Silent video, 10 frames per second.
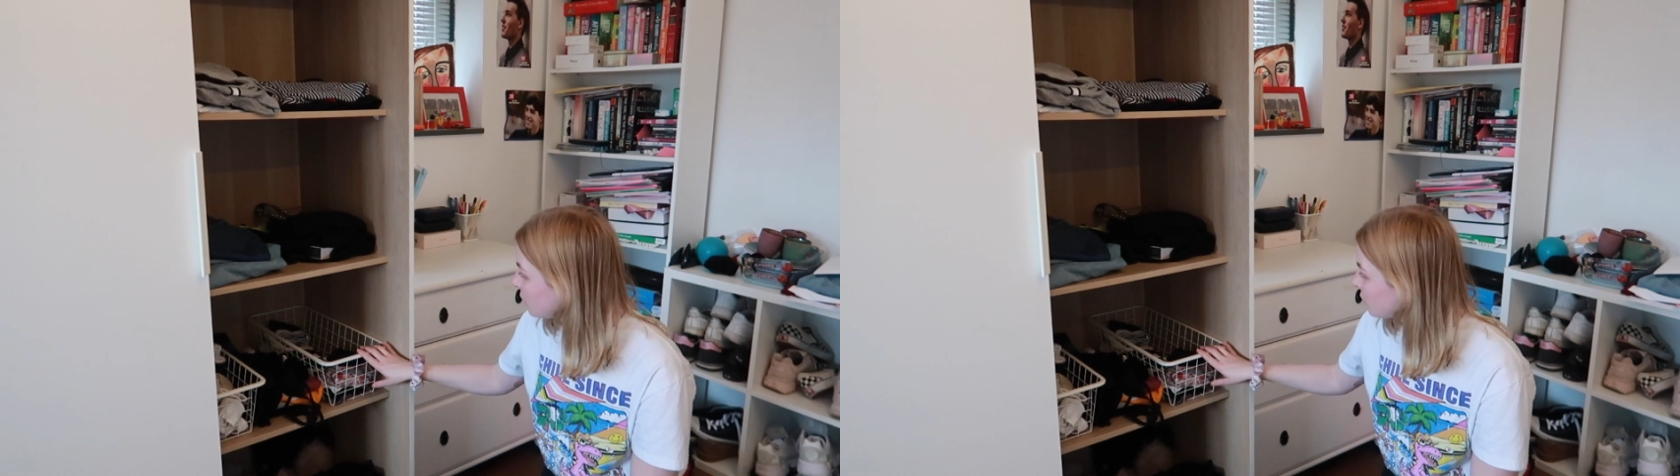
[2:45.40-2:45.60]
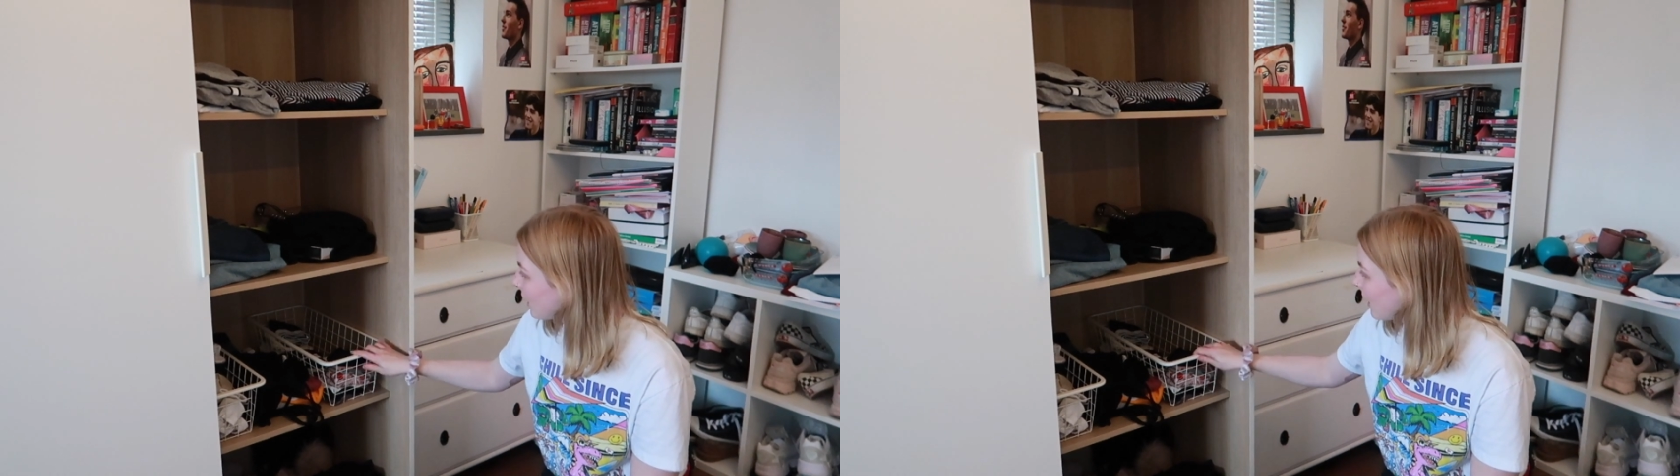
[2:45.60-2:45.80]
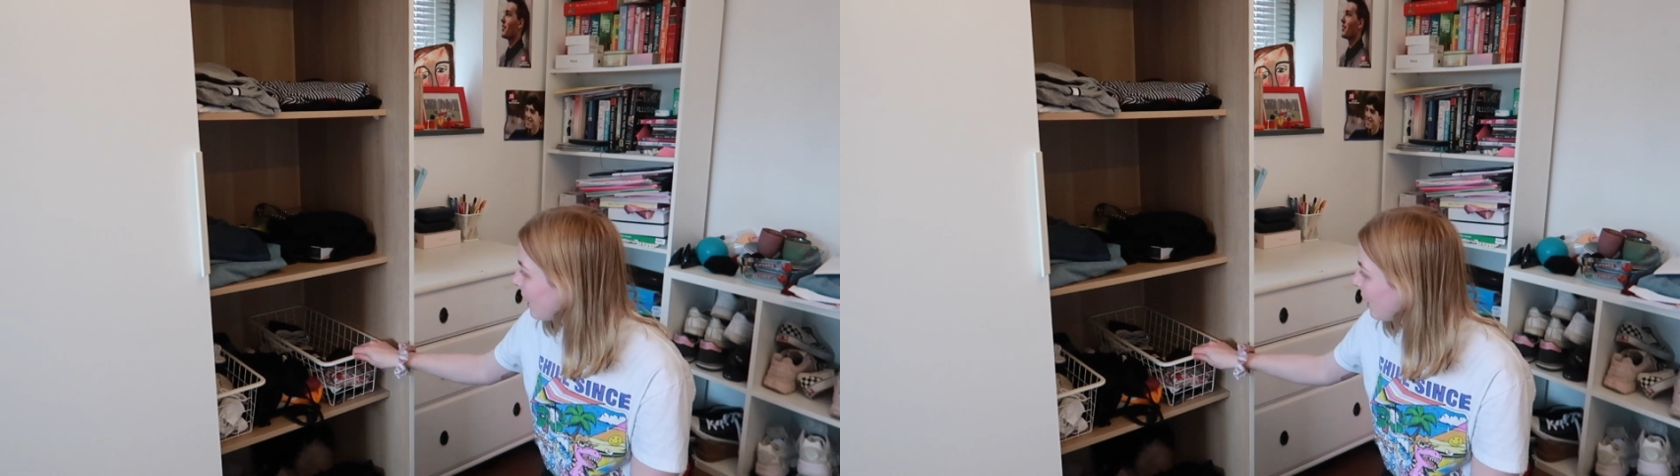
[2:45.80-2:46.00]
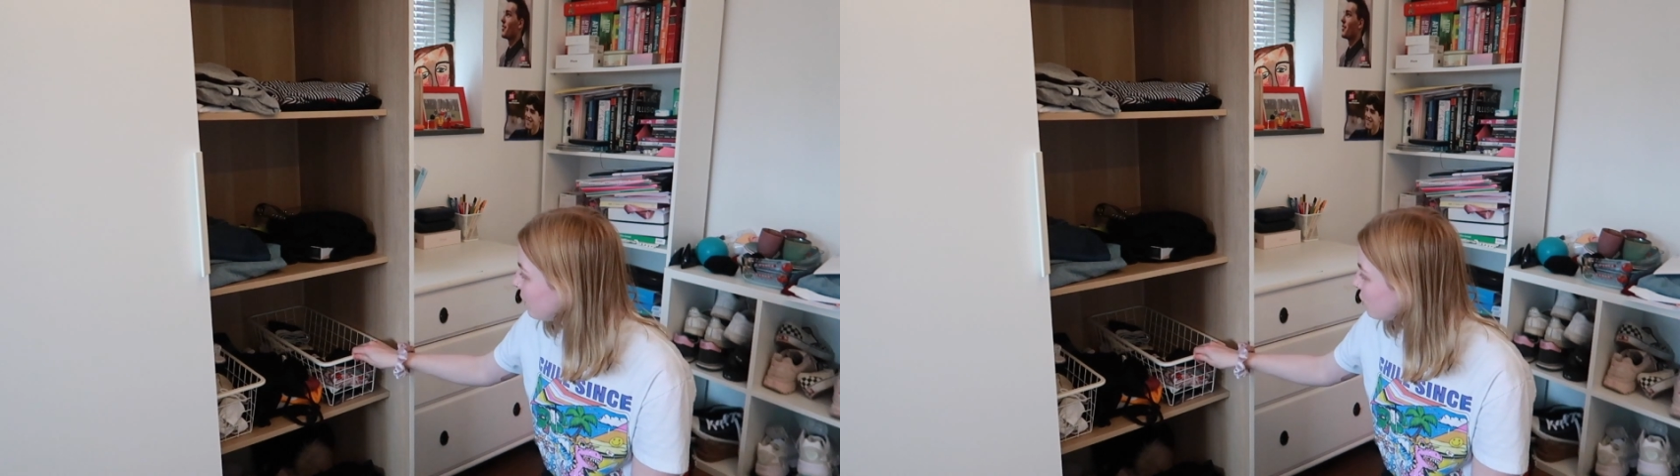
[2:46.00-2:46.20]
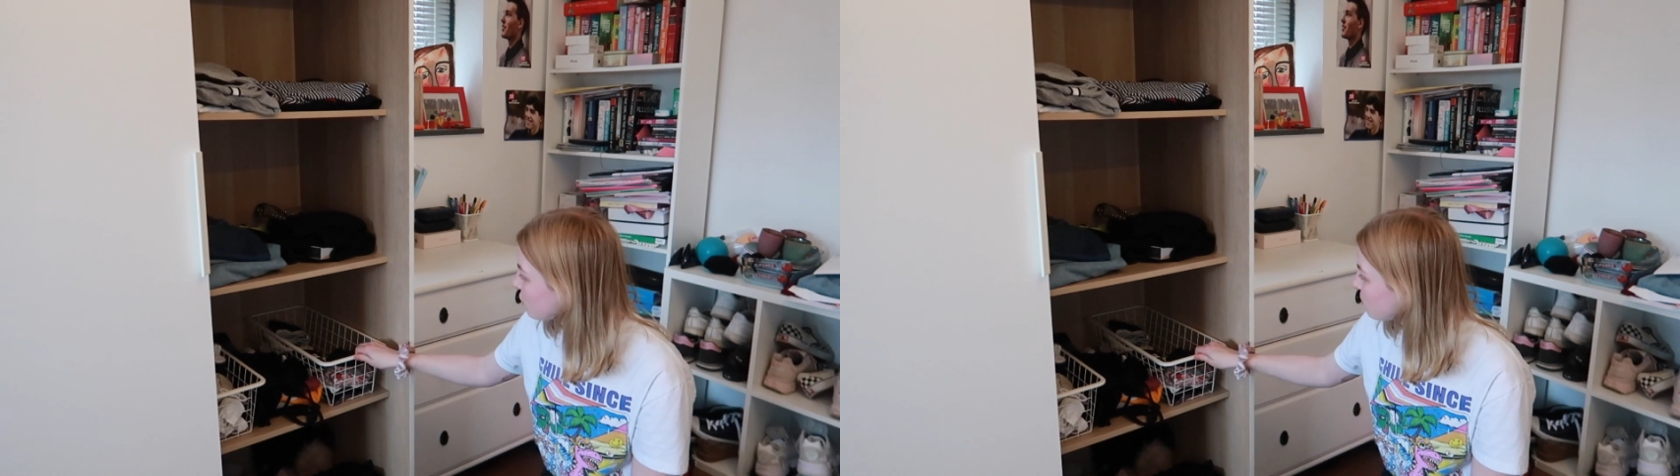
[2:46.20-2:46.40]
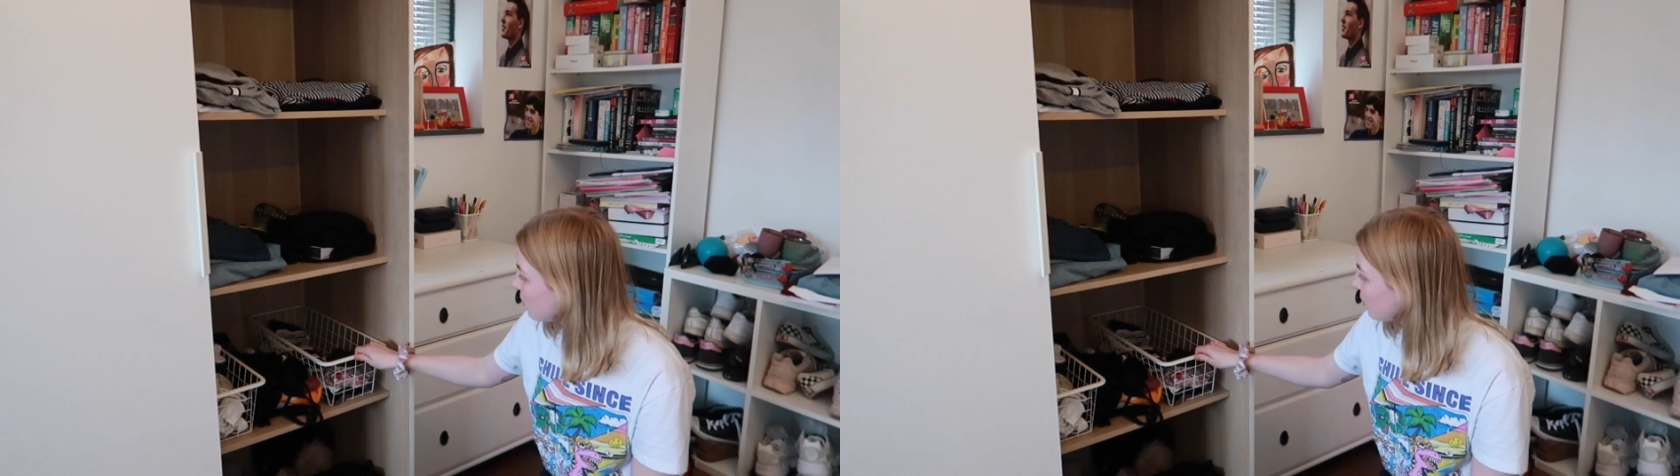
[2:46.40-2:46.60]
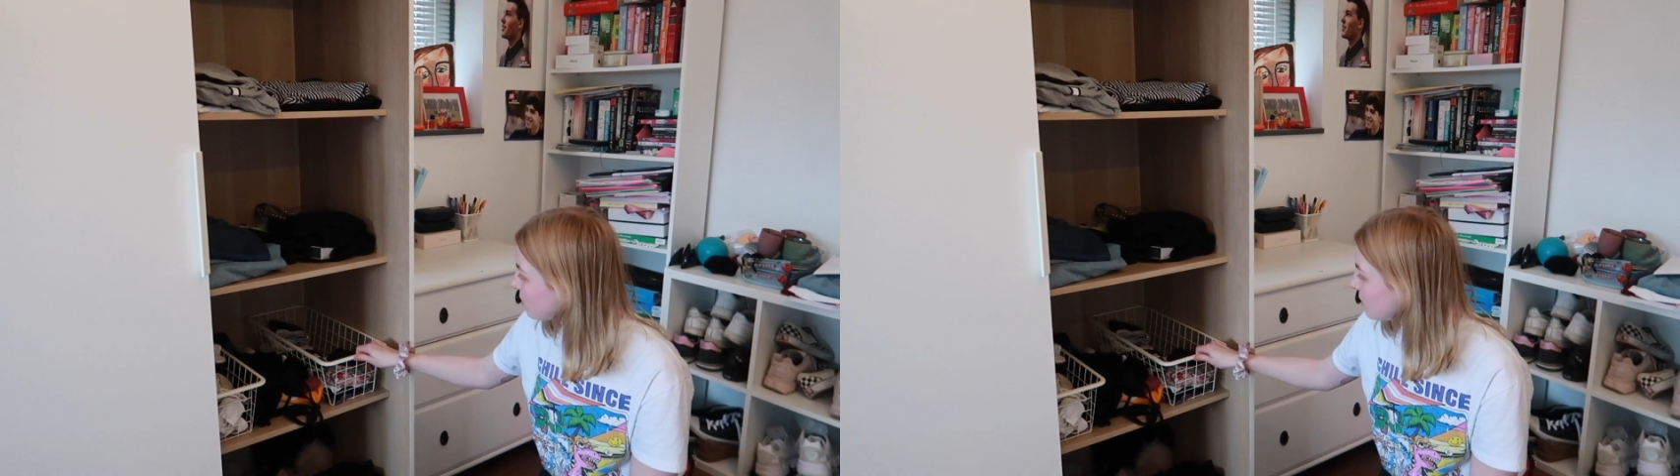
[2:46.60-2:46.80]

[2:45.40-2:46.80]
So yeah, I just bought